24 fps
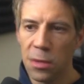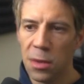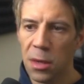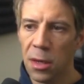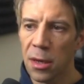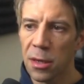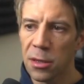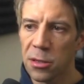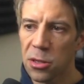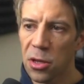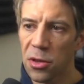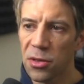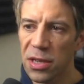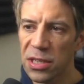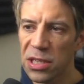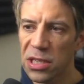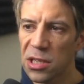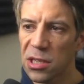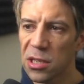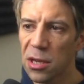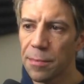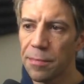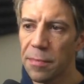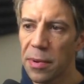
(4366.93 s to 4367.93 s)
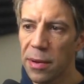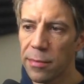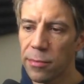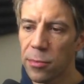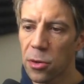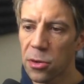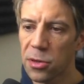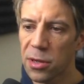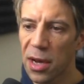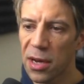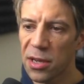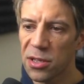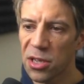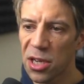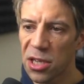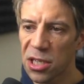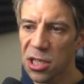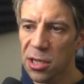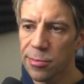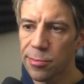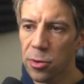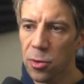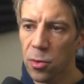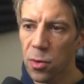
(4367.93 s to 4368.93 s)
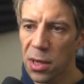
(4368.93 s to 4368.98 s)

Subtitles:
So this is a bit more digestible.